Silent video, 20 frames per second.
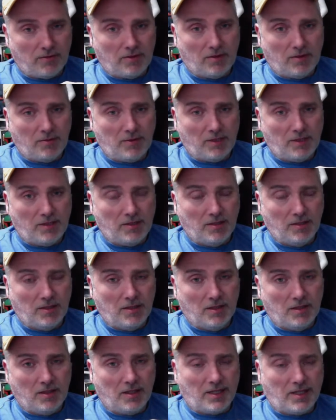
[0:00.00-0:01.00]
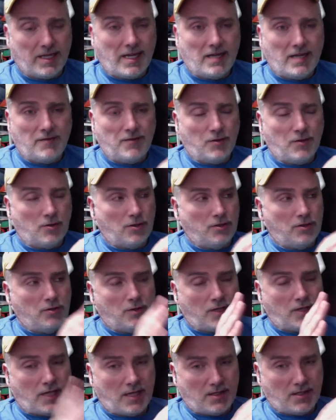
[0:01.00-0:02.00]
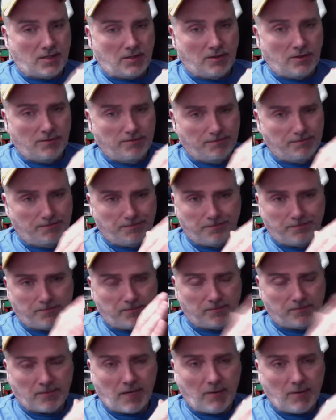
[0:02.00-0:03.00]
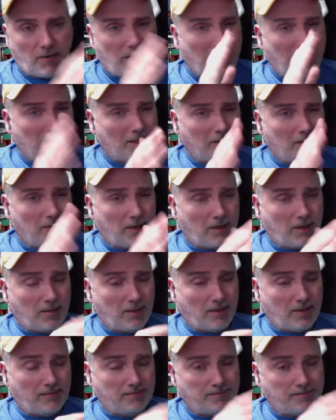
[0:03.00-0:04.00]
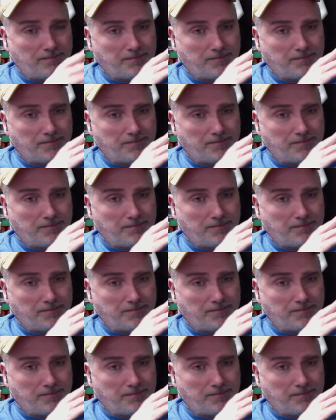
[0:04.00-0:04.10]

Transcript: I mean, again, if you're going to do a costume, I would highly recommend.